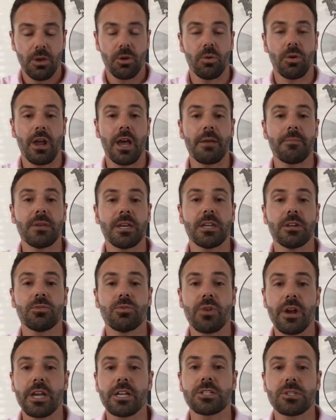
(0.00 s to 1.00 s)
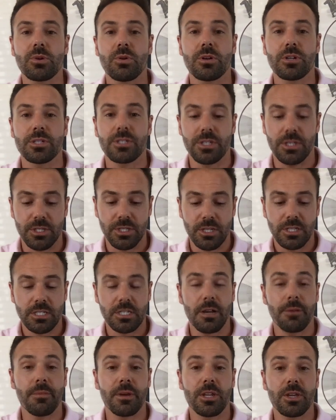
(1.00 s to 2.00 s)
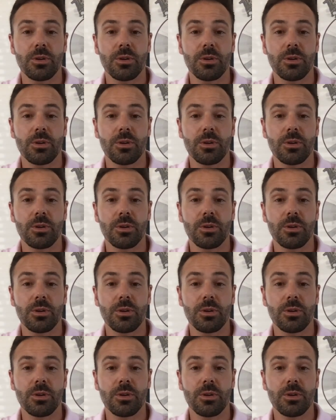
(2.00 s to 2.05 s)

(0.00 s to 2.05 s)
When I mean race horses, somebody